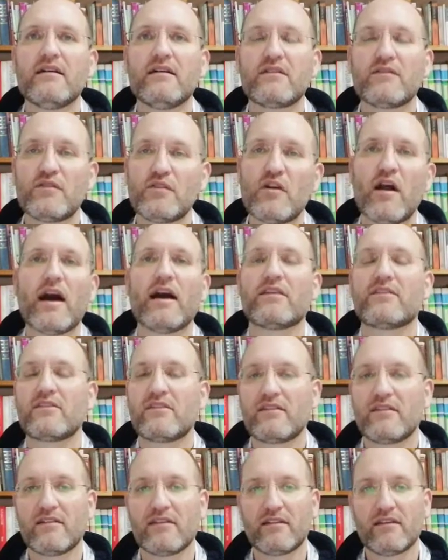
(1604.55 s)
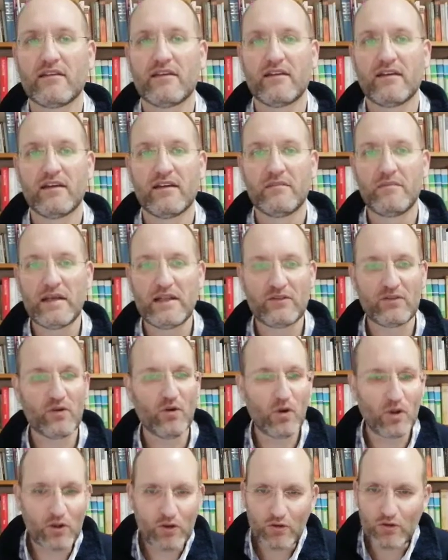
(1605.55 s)
for us. It means
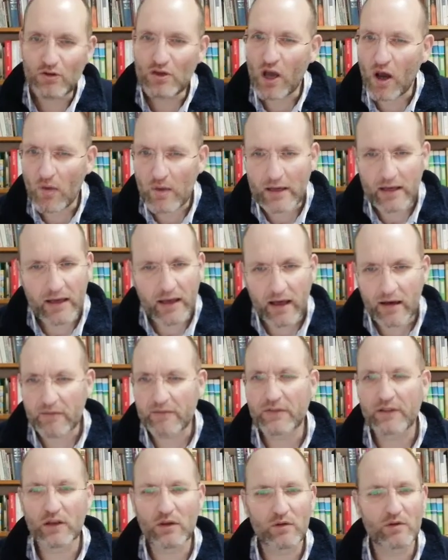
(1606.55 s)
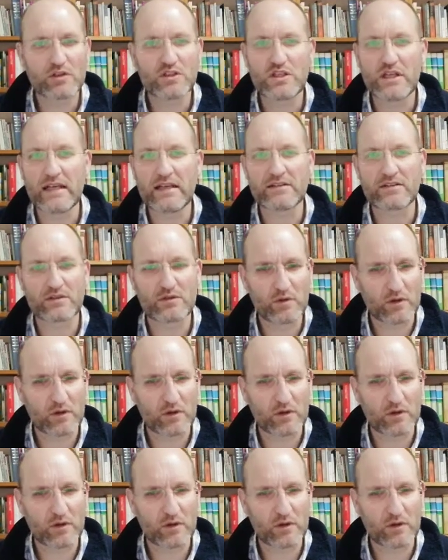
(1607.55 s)
all who know and love the Lord Jesus,